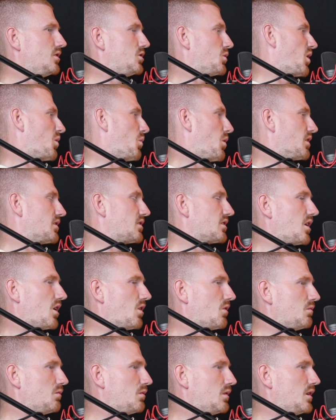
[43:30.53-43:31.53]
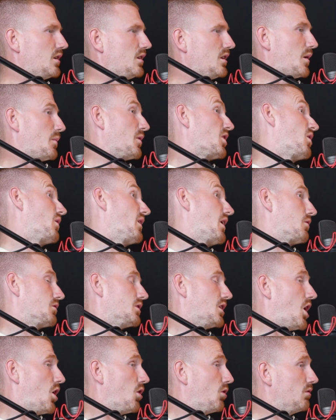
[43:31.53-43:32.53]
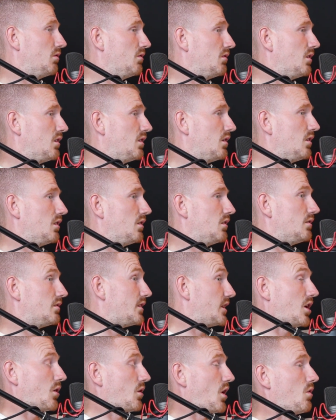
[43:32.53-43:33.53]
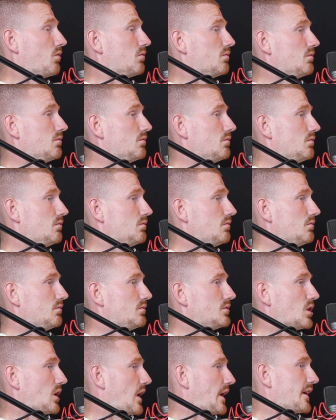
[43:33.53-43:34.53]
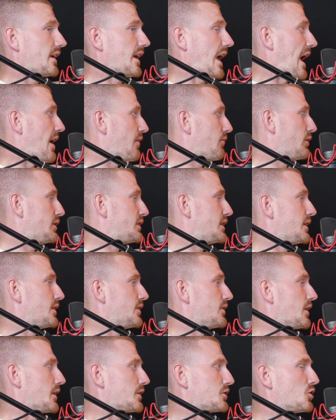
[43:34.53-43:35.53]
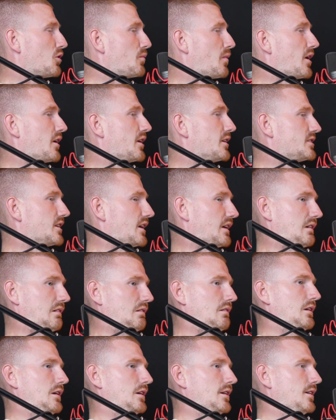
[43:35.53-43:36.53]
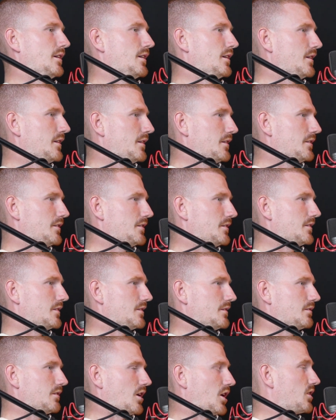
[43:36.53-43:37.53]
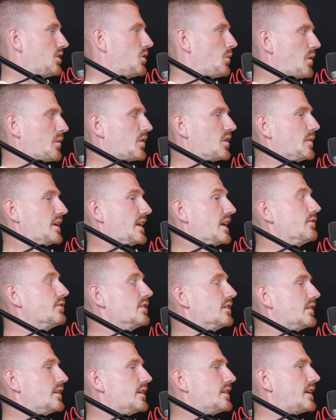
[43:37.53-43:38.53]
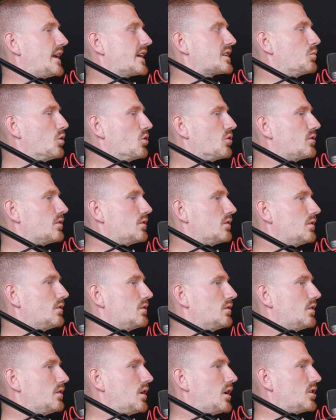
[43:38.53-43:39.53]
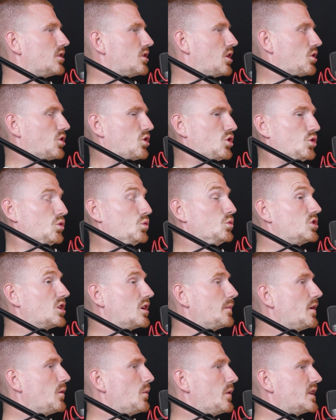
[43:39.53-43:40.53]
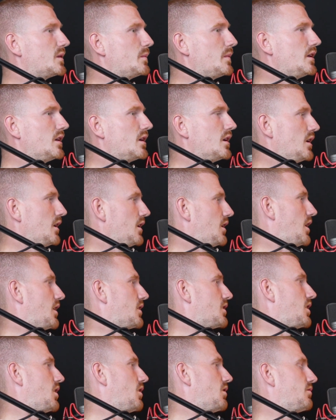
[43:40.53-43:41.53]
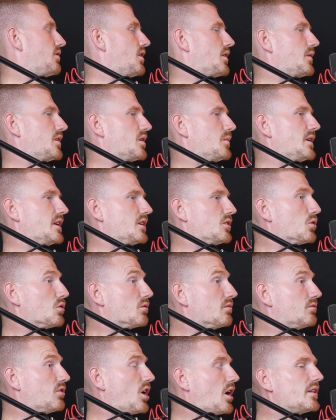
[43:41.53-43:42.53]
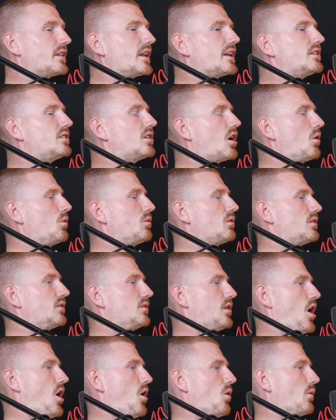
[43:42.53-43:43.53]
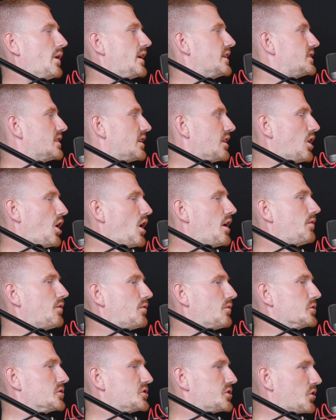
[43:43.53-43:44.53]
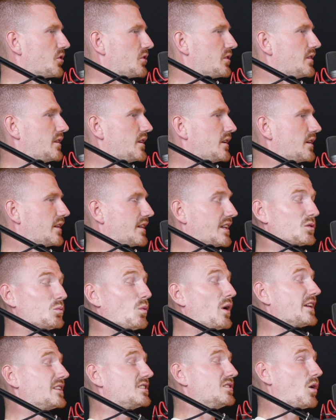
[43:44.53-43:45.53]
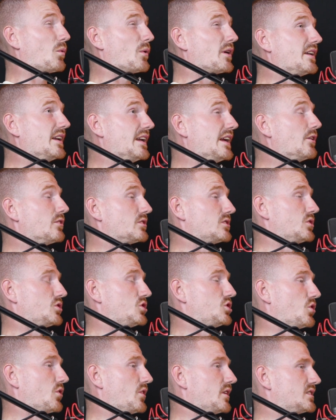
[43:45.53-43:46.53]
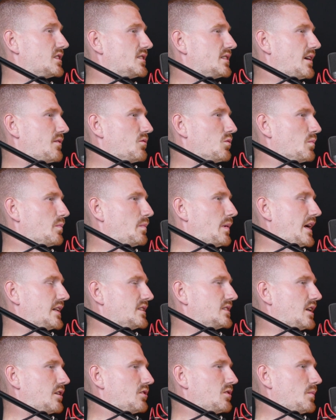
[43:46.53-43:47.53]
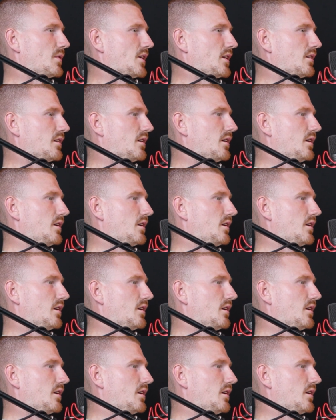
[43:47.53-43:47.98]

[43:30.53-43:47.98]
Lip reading: Do I want to go? Am I going out on loan? They don't know. So like every single like summer, it's like, I don't know where I'm going to be living in the next month. I don't know who's going to be with me. I don't know if I'm going to be in a good they don't know. It's a life of uncertainty. And that's why it's nowhere near as luxurious as everyone paints it out to be.